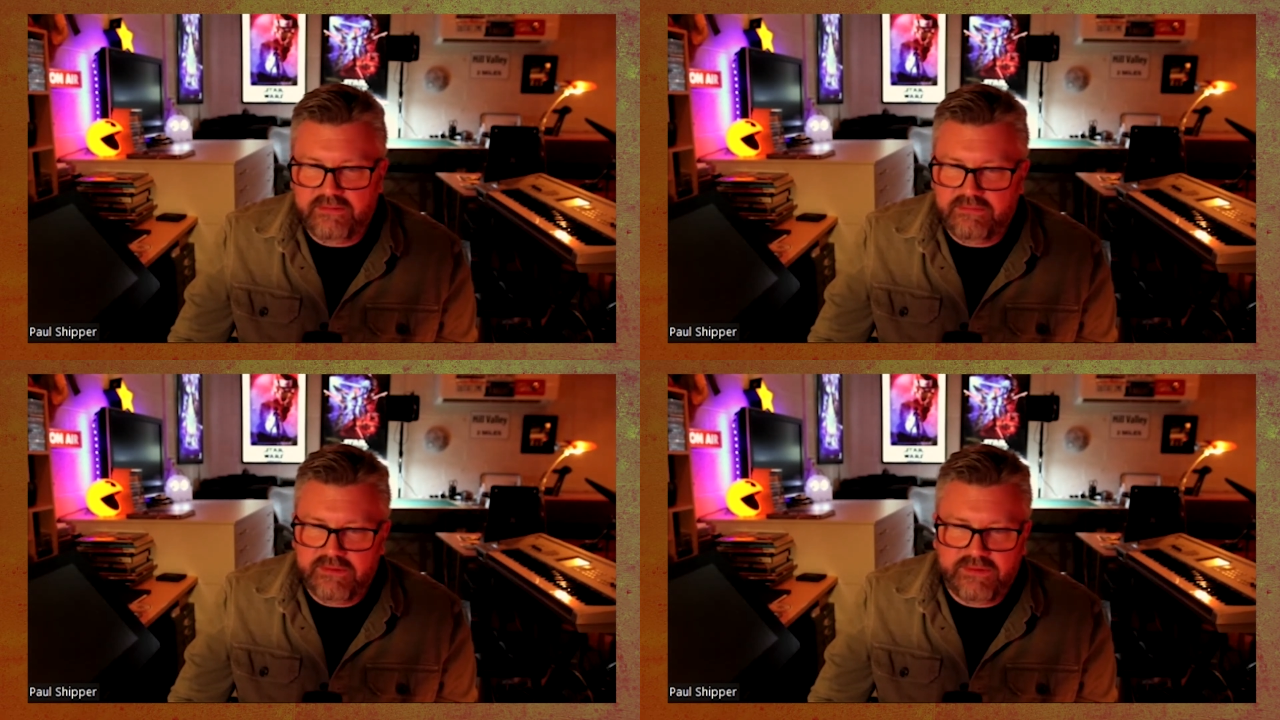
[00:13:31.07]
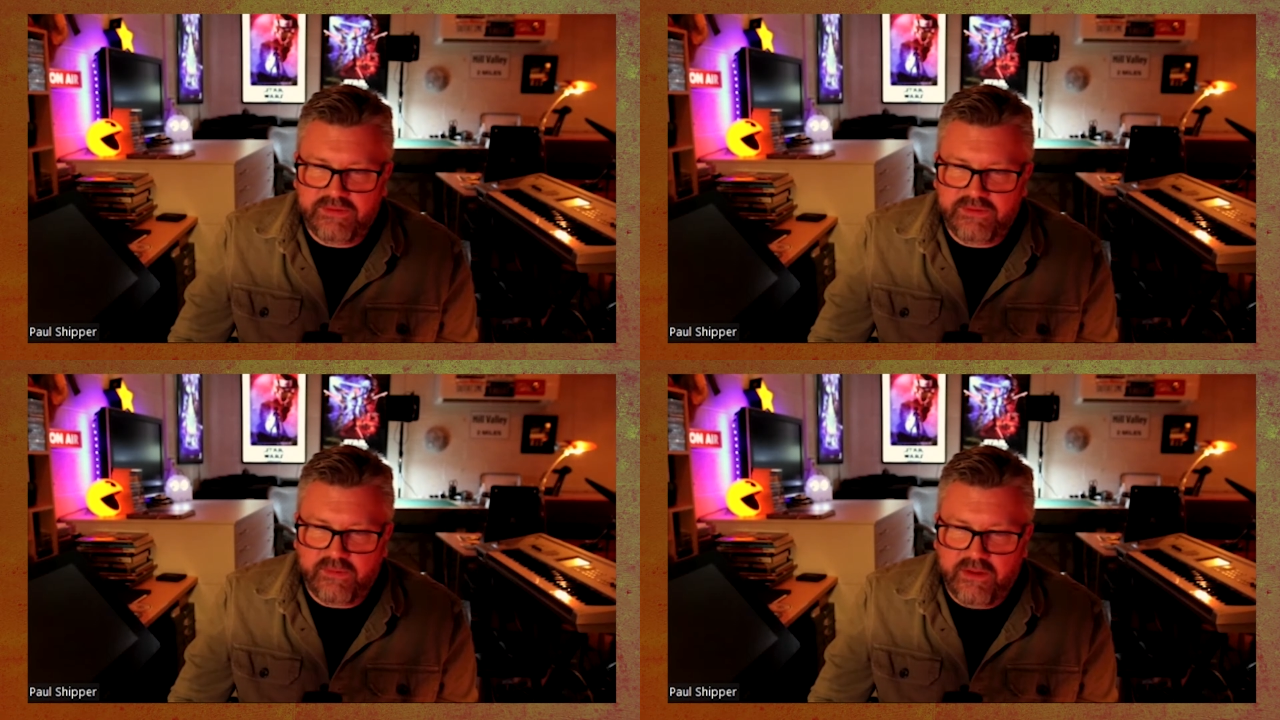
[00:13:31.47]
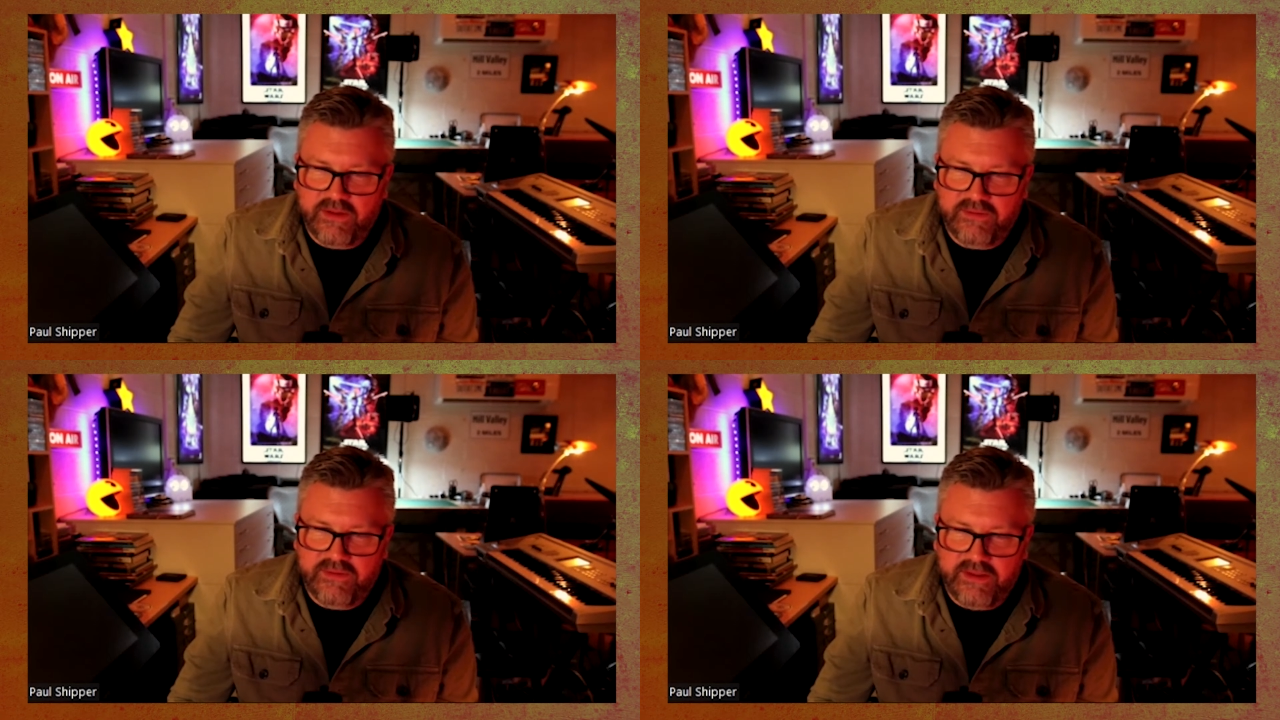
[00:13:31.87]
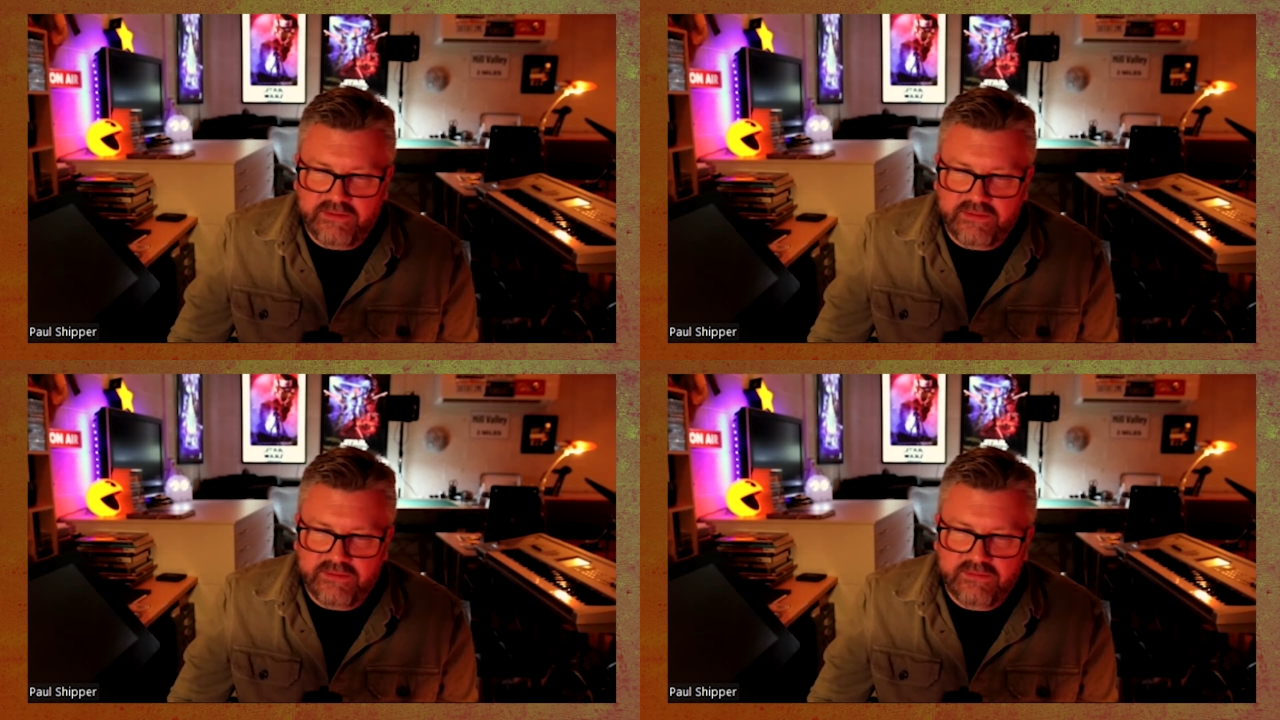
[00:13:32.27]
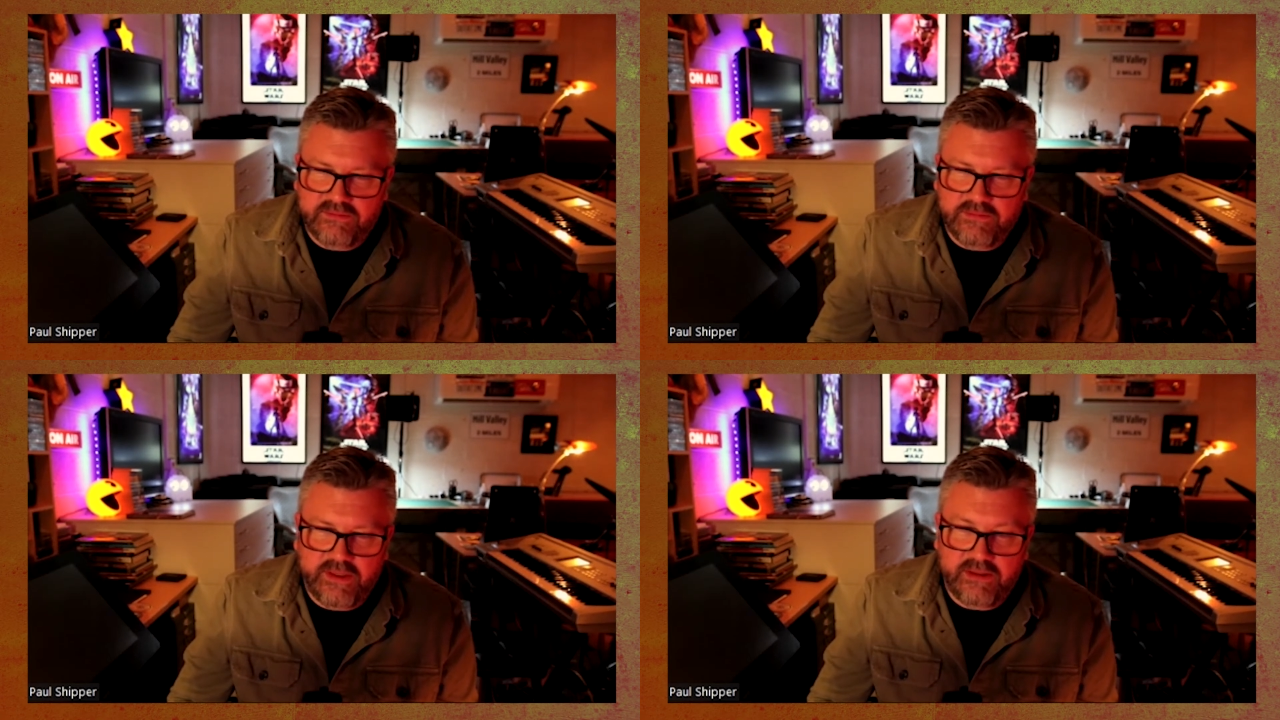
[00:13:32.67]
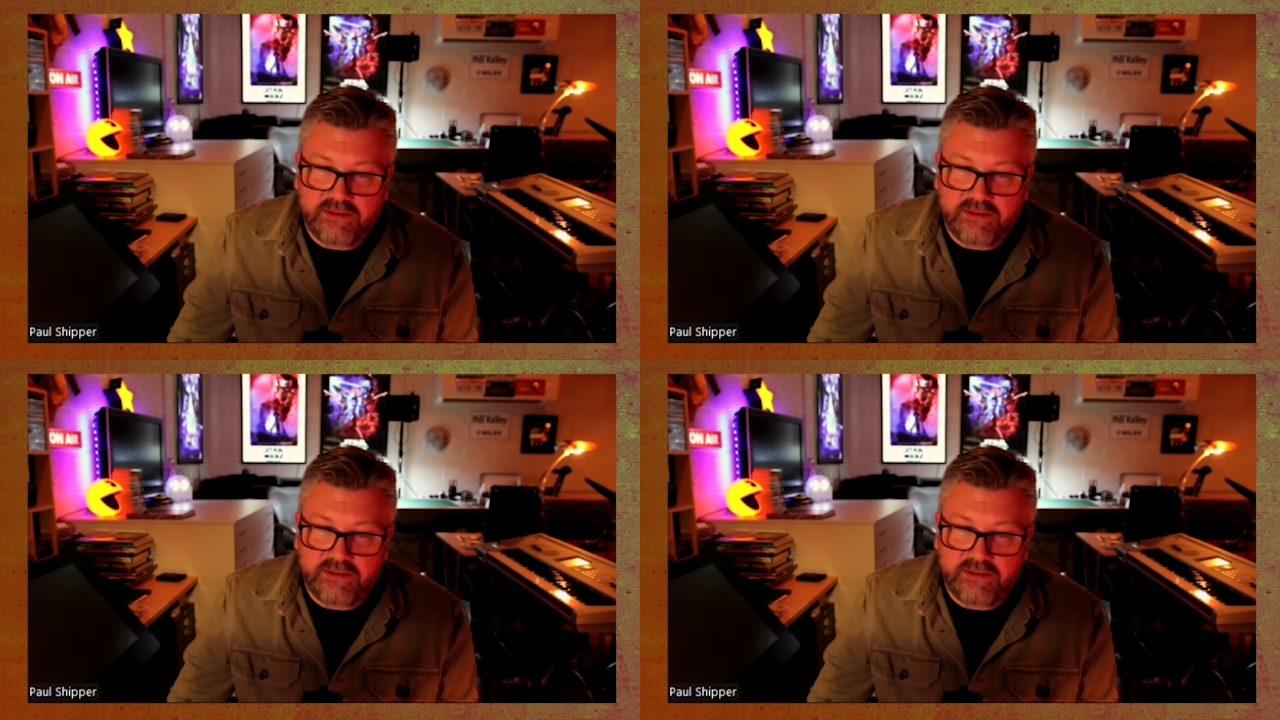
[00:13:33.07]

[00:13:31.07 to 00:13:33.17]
It's just one of those things. Yeah.